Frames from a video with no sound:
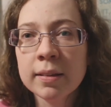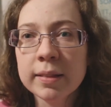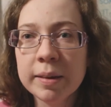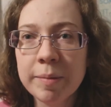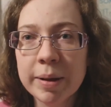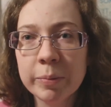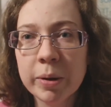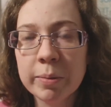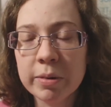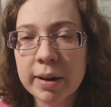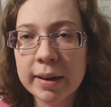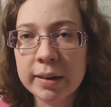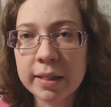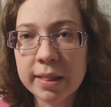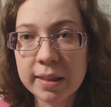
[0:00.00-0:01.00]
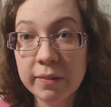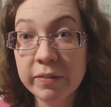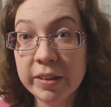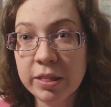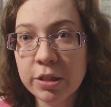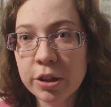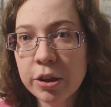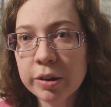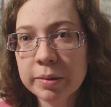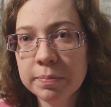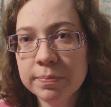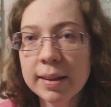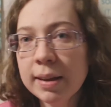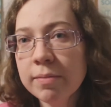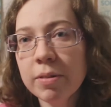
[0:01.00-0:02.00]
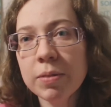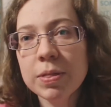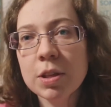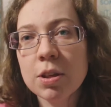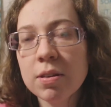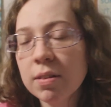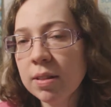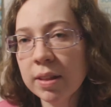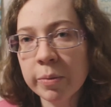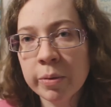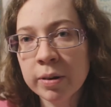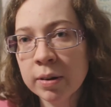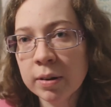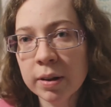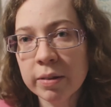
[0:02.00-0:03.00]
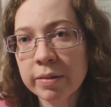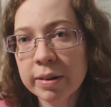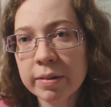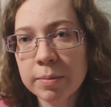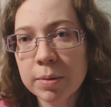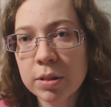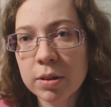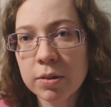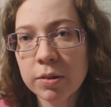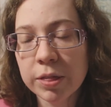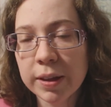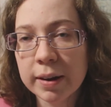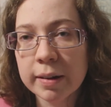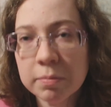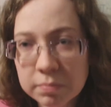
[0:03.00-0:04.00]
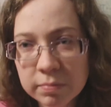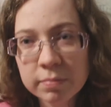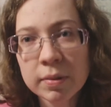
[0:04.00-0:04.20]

Lin-Manuel Miranda's self-insert. Lin wrote the show because he wanted a career in musical theatre.